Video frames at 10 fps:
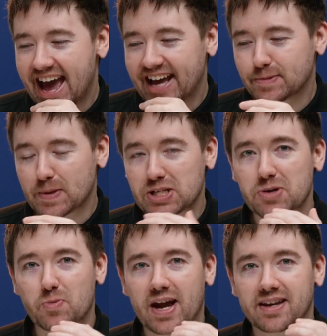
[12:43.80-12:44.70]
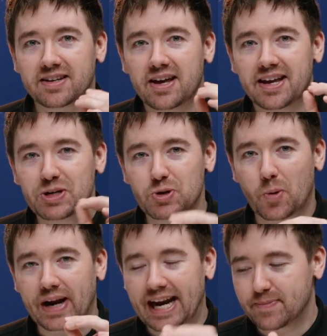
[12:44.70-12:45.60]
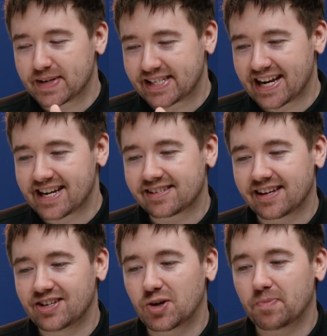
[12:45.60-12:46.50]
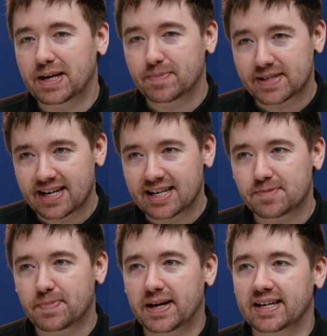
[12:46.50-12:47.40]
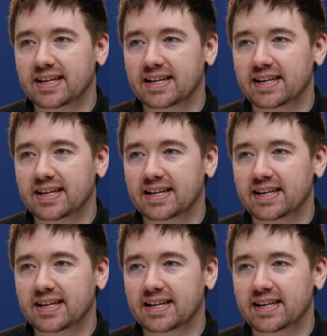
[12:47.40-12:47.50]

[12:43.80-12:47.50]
especially when you don't want any mistakes and you can make mistakes by